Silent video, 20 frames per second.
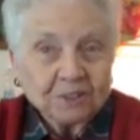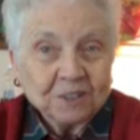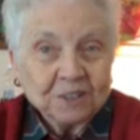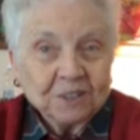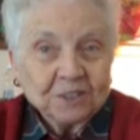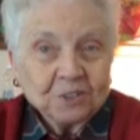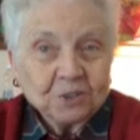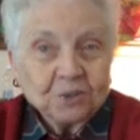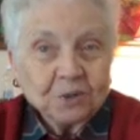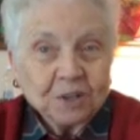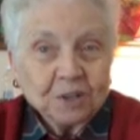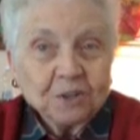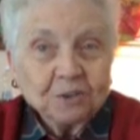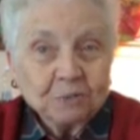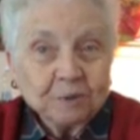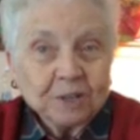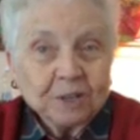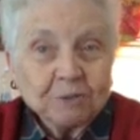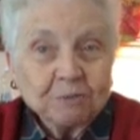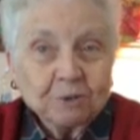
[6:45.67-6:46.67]
So here
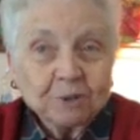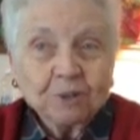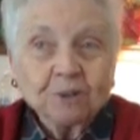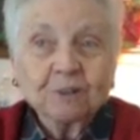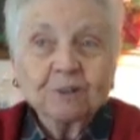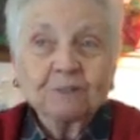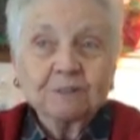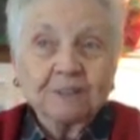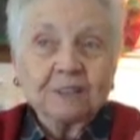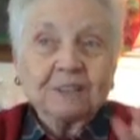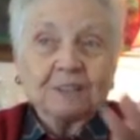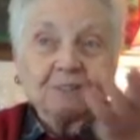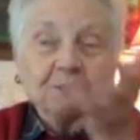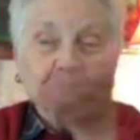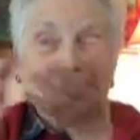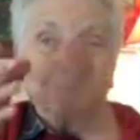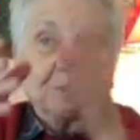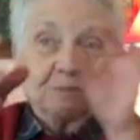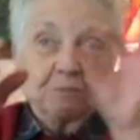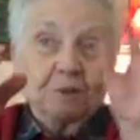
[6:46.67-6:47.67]
we were in
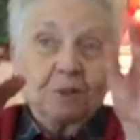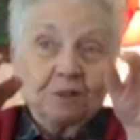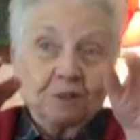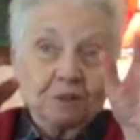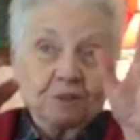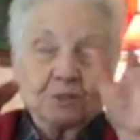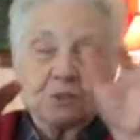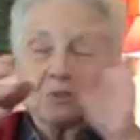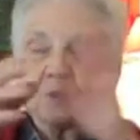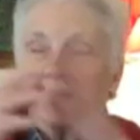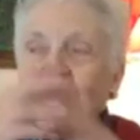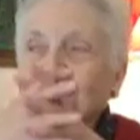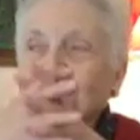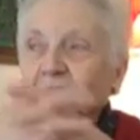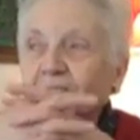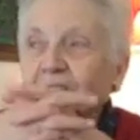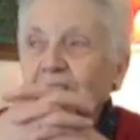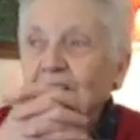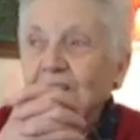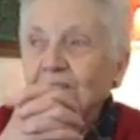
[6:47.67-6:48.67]
one of the 2
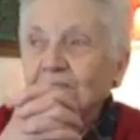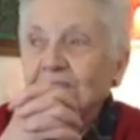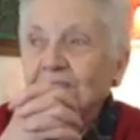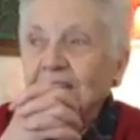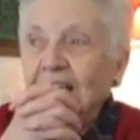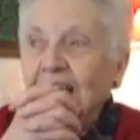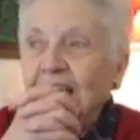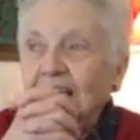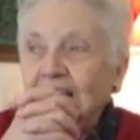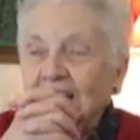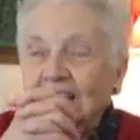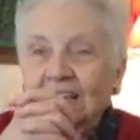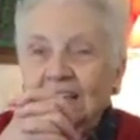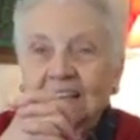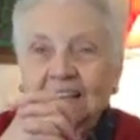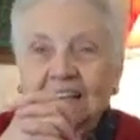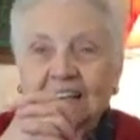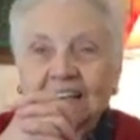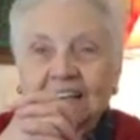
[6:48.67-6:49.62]
houses left standing,